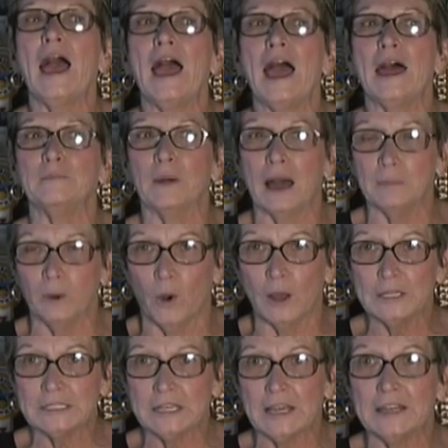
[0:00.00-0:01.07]
and my
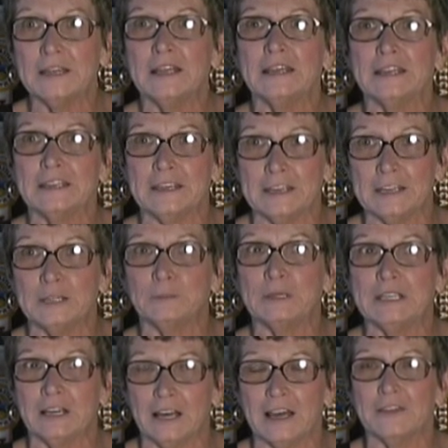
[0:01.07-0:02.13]
boss said, "Get
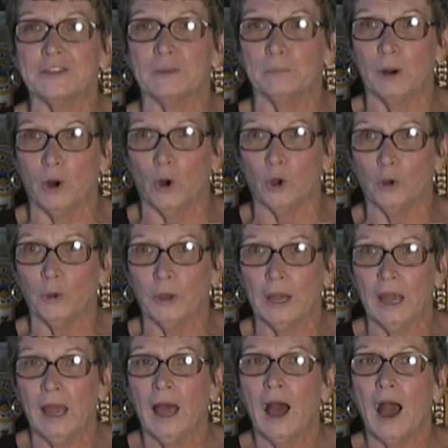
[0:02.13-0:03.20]
behind the bar."
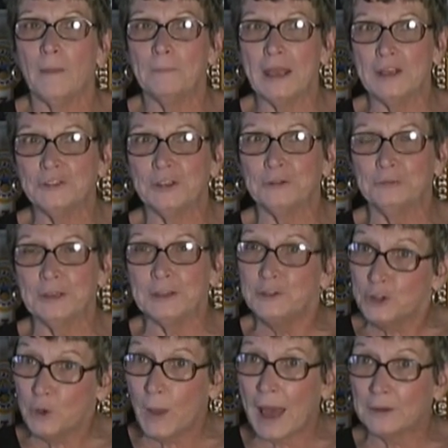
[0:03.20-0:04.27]
I basically
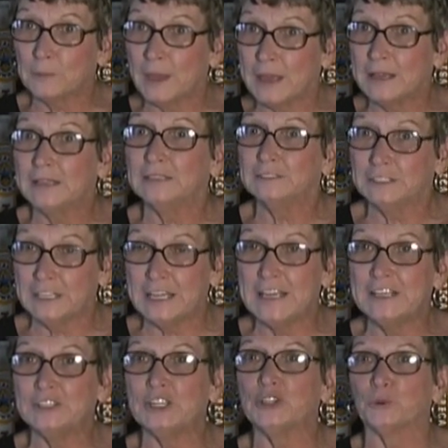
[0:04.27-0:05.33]
knew how to make the
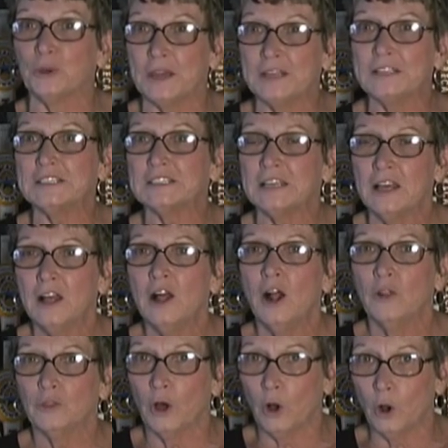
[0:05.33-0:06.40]
easy drinks.
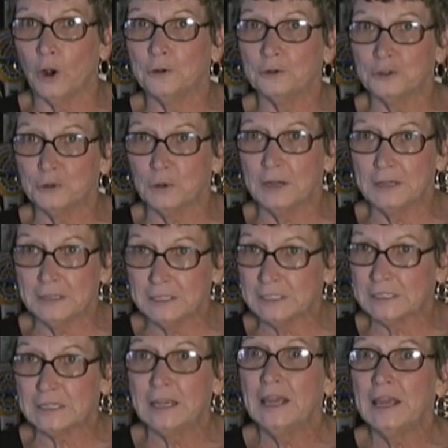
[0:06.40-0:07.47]
The harder
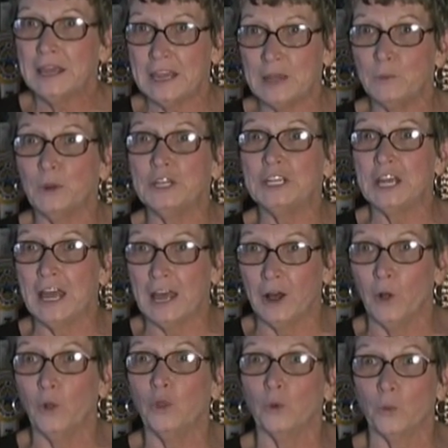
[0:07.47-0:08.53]
drinks, he would
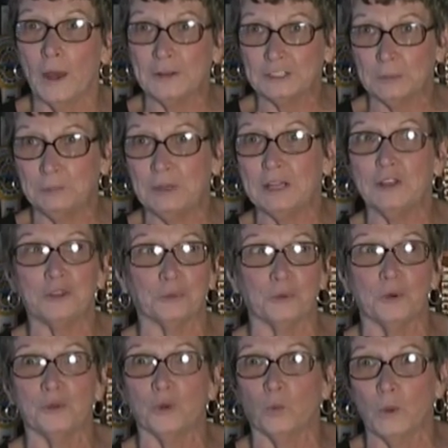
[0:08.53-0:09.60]
yell the recipe
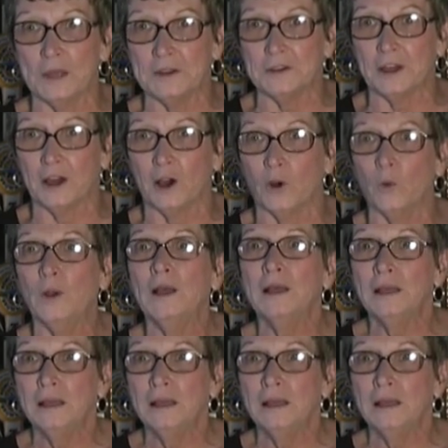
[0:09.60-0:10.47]
through the window.